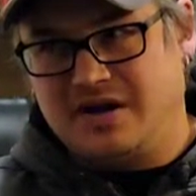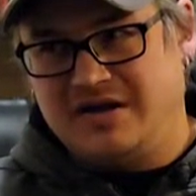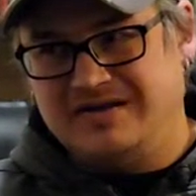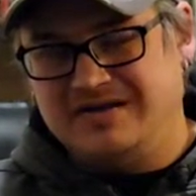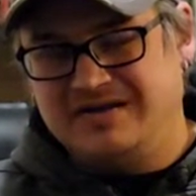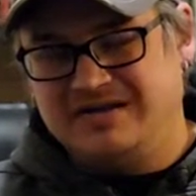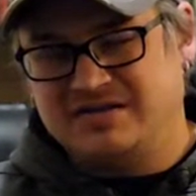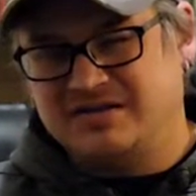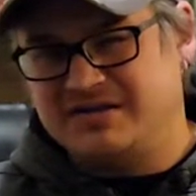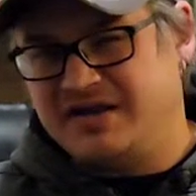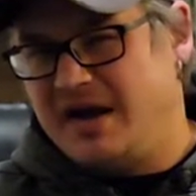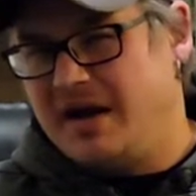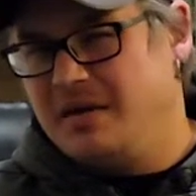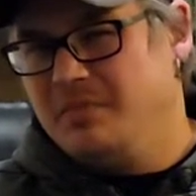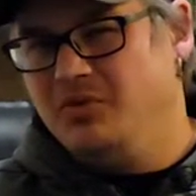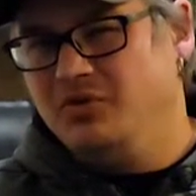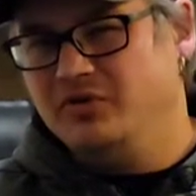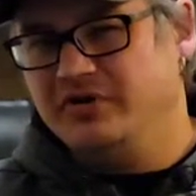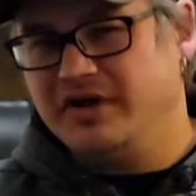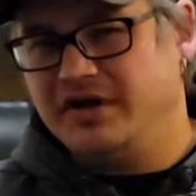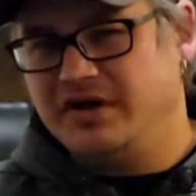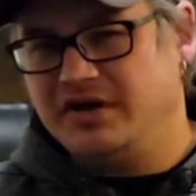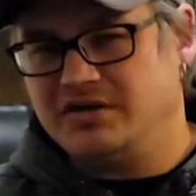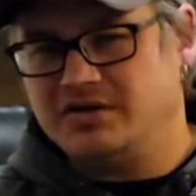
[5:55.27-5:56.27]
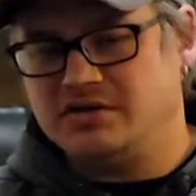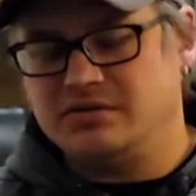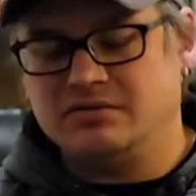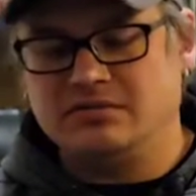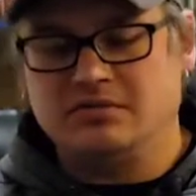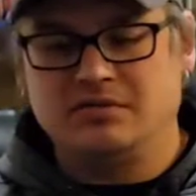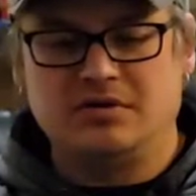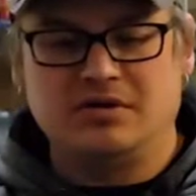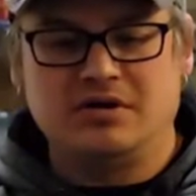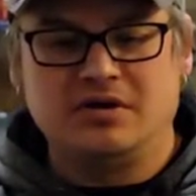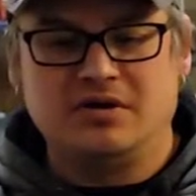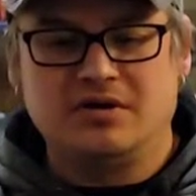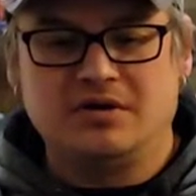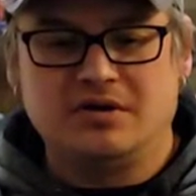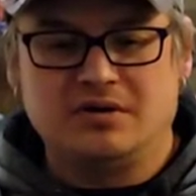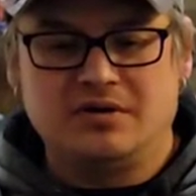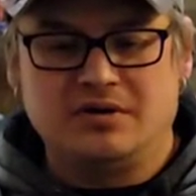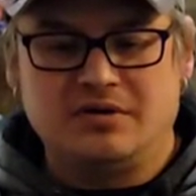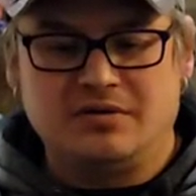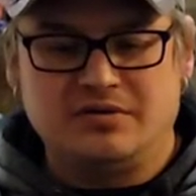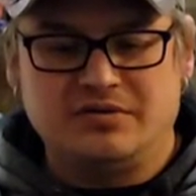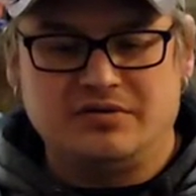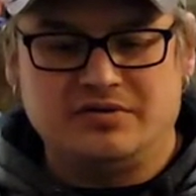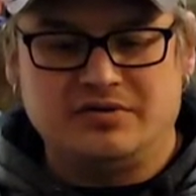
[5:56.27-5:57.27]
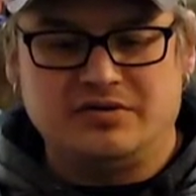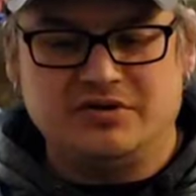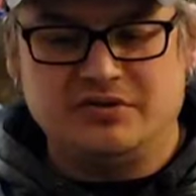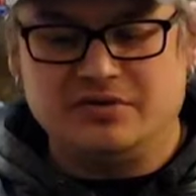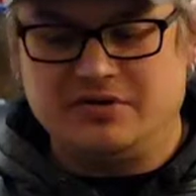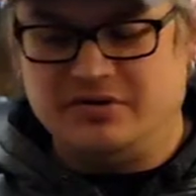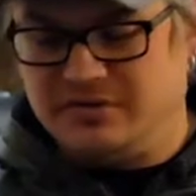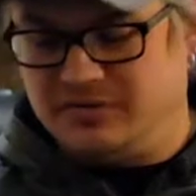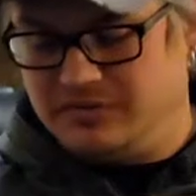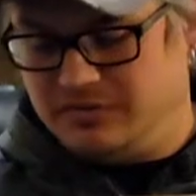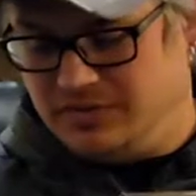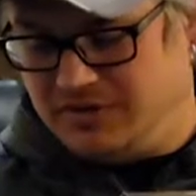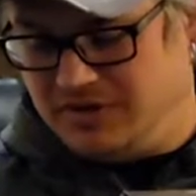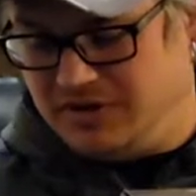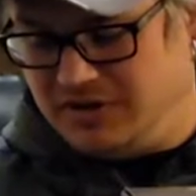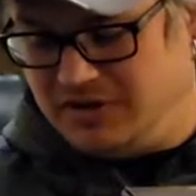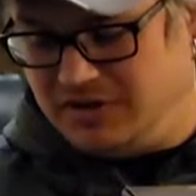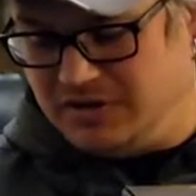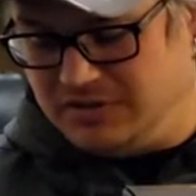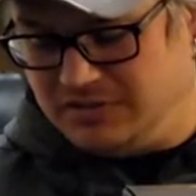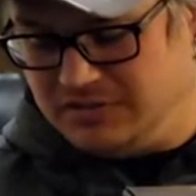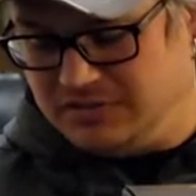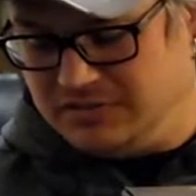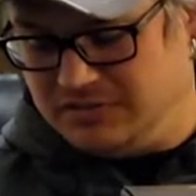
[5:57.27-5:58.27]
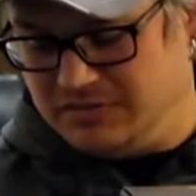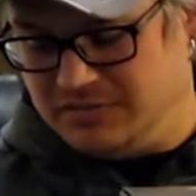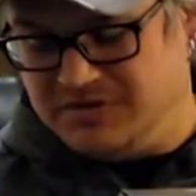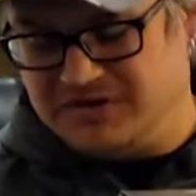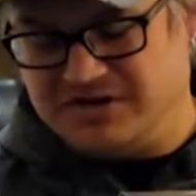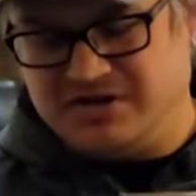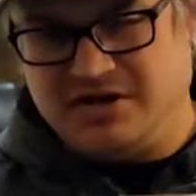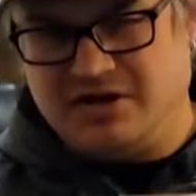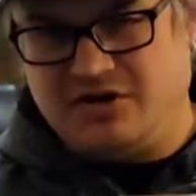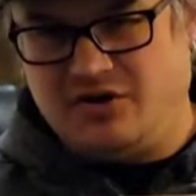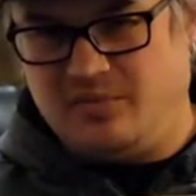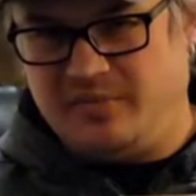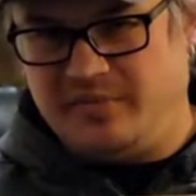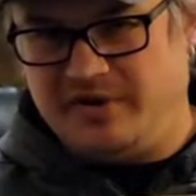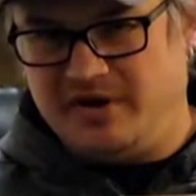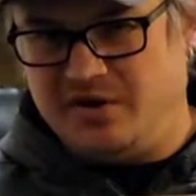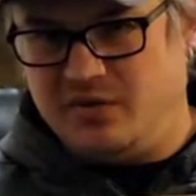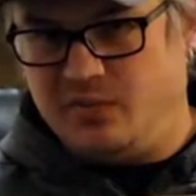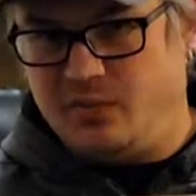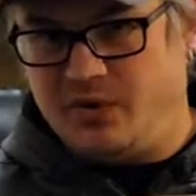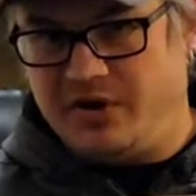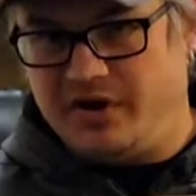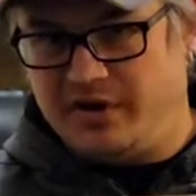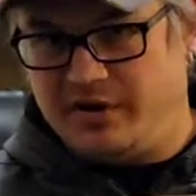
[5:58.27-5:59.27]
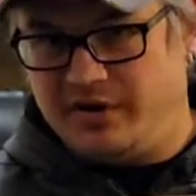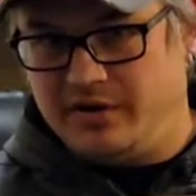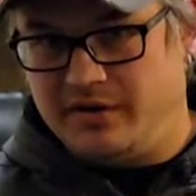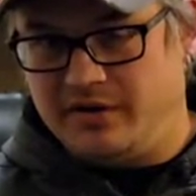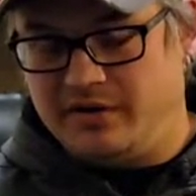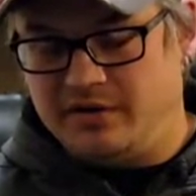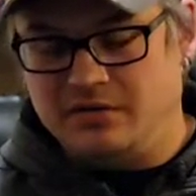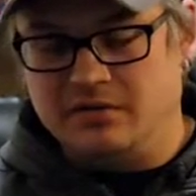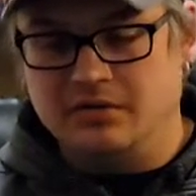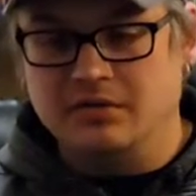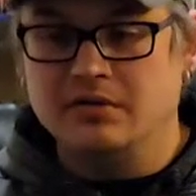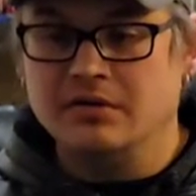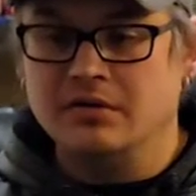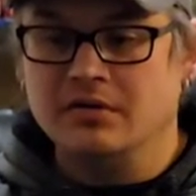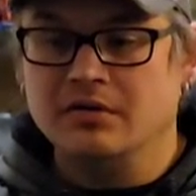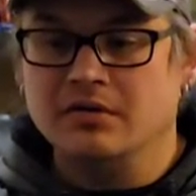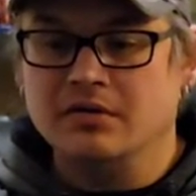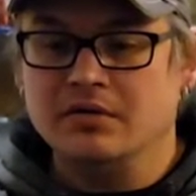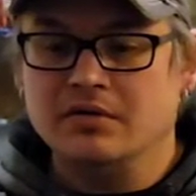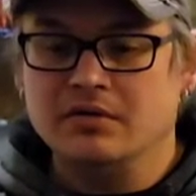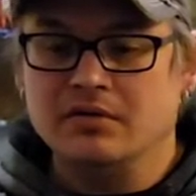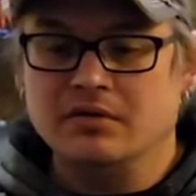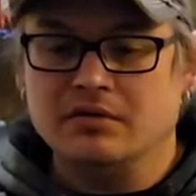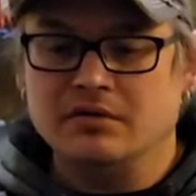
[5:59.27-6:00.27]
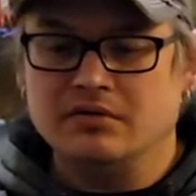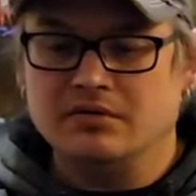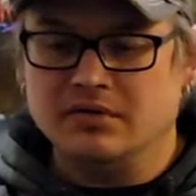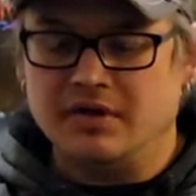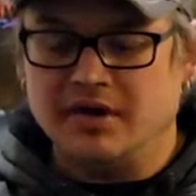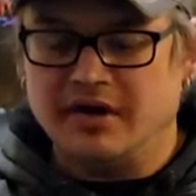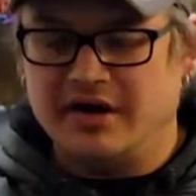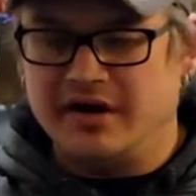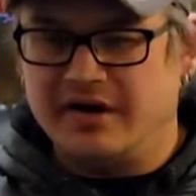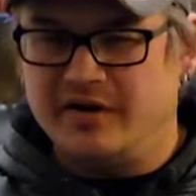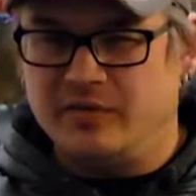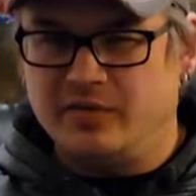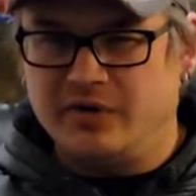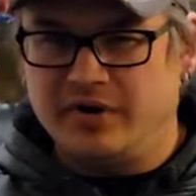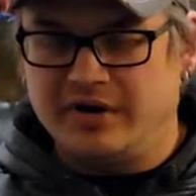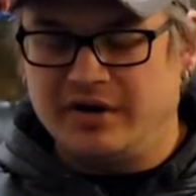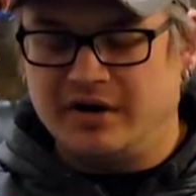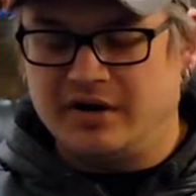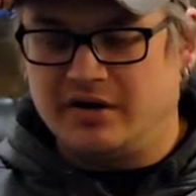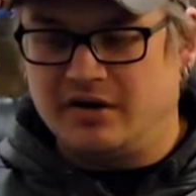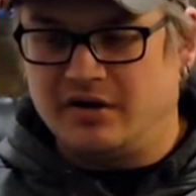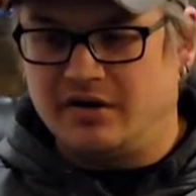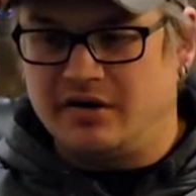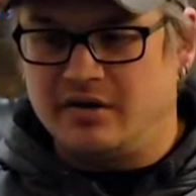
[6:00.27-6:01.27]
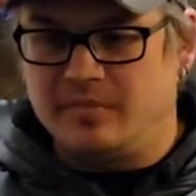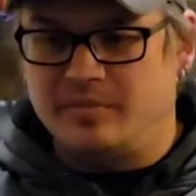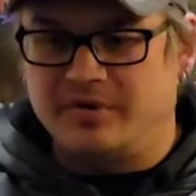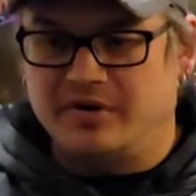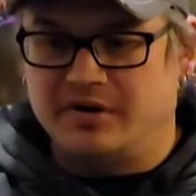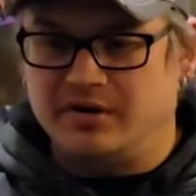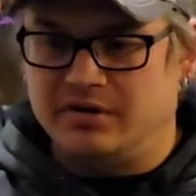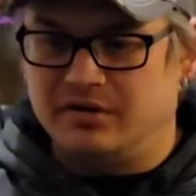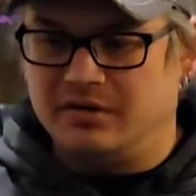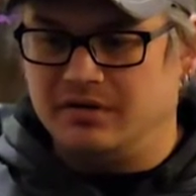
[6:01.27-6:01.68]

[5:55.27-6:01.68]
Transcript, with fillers: I, I disabled it due to, uh, Mattel being weird, and I didn't want to get caught up in